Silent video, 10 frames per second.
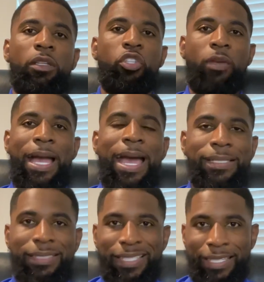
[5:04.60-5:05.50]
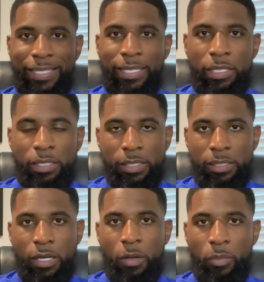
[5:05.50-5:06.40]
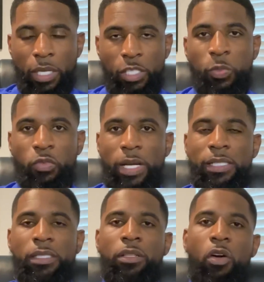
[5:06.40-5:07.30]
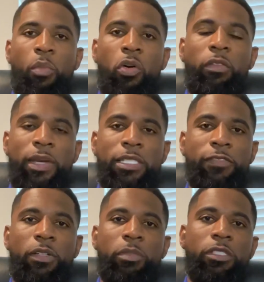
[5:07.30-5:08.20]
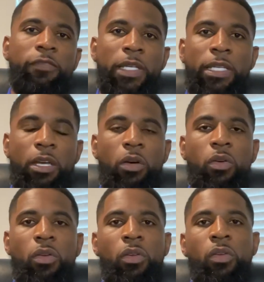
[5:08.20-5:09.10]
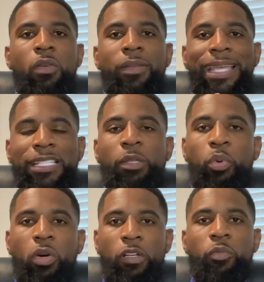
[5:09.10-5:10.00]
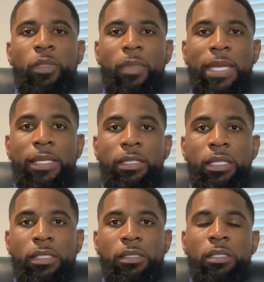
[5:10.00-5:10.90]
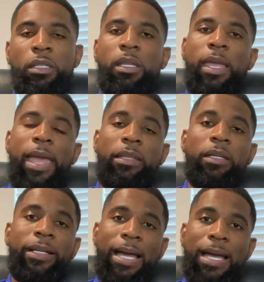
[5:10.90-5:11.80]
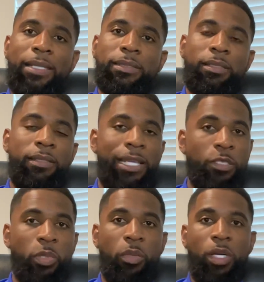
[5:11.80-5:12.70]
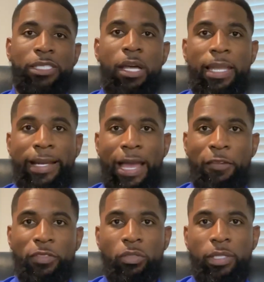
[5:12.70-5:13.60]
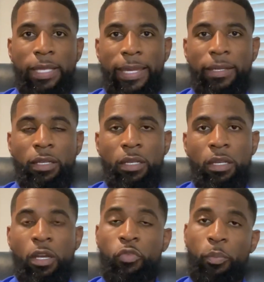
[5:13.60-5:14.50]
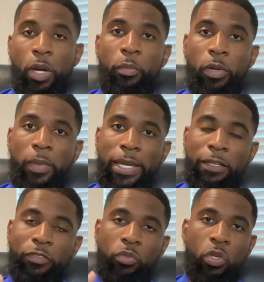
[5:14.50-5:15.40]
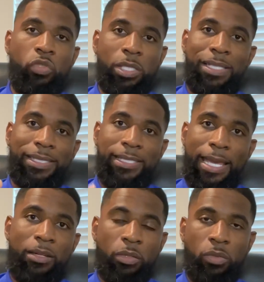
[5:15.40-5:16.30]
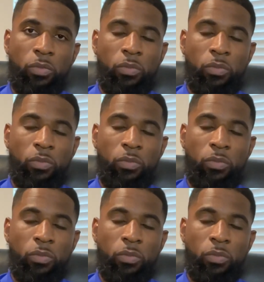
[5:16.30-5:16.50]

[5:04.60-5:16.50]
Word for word: you guys can get some inspiration or motivation from this video. That's the point of me making this. And look, guys, that's pretty much all I got for you today. Remember, man, if you're new to the channel,